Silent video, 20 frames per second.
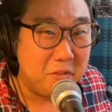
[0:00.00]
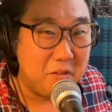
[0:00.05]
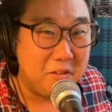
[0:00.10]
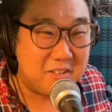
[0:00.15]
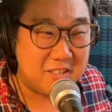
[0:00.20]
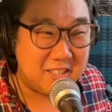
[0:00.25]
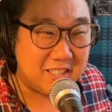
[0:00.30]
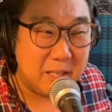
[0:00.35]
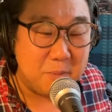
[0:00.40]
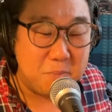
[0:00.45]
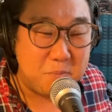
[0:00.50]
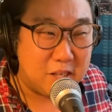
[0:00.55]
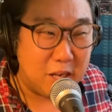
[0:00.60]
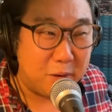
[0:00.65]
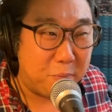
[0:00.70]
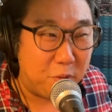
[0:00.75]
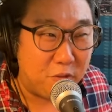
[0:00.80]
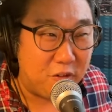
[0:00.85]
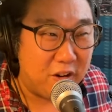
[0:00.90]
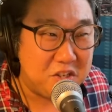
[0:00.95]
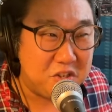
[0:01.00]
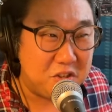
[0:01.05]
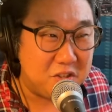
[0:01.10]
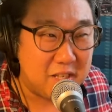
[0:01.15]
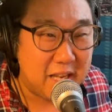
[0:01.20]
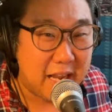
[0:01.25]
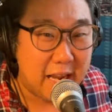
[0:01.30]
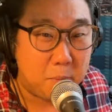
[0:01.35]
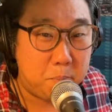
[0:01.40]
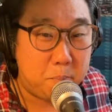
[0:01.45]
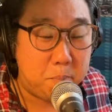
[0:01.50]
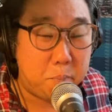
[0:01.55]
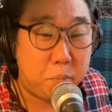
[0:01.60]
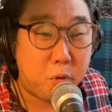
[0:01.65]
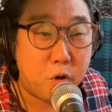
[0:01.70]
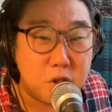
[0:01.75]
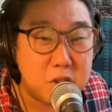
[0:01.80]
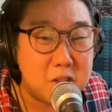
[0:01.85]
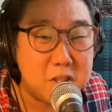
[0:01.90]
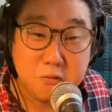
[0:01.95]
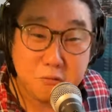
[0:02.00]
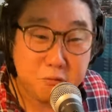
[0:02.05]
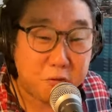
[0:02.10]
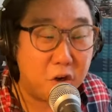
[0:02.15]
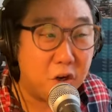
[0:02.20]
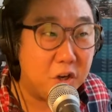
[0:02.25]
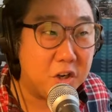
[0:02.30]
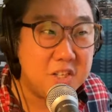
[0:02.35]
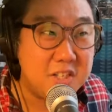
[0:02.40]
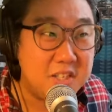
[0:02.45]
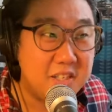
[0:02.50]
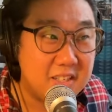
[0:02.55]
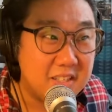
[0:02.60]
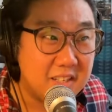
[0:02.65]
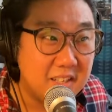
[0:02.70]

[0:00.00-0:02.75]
sleep deprivation tank puss first,